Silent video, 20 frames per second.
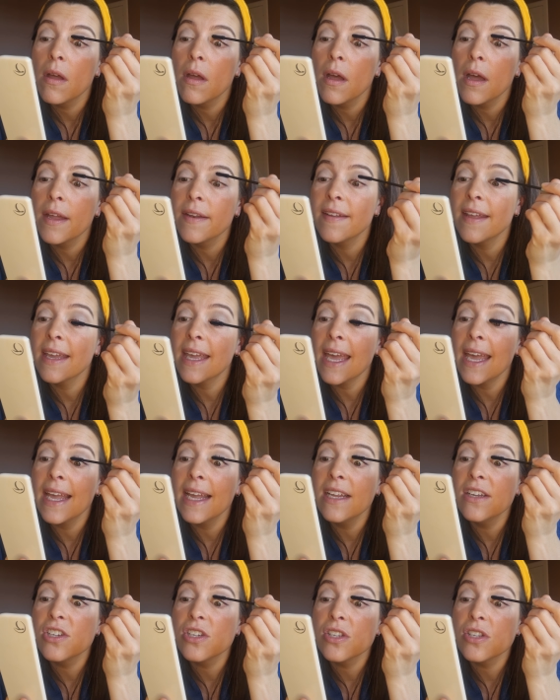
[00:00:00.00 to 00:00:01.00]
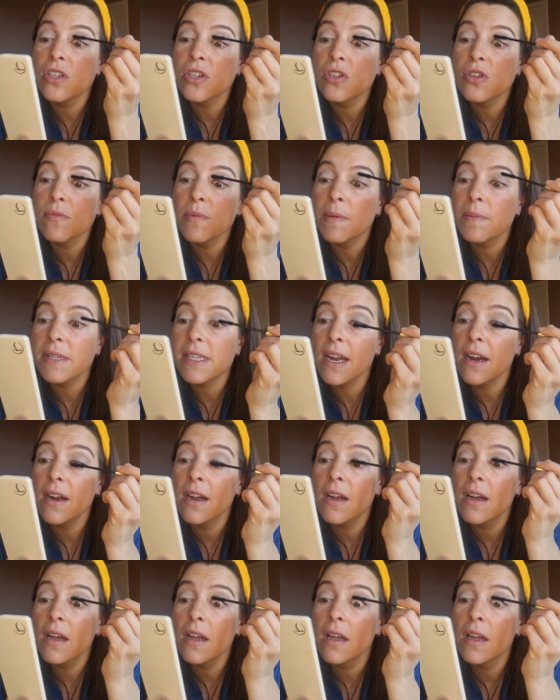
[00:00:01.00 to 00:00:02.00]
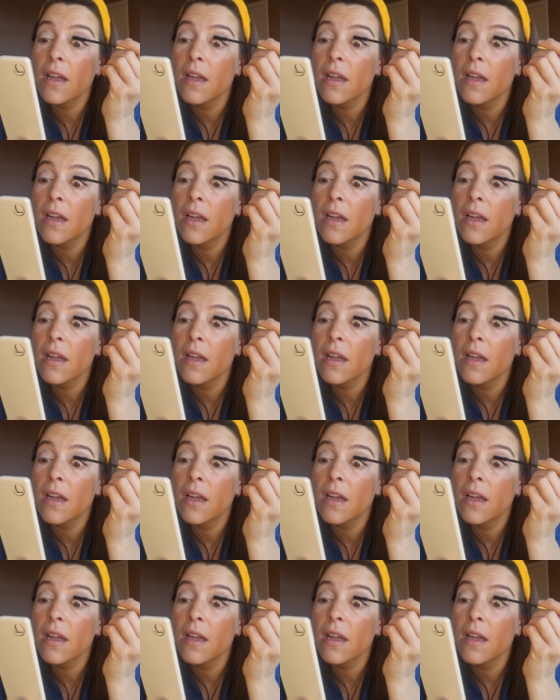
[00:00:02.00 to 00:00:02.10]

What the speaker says: I take ages to do my mascara.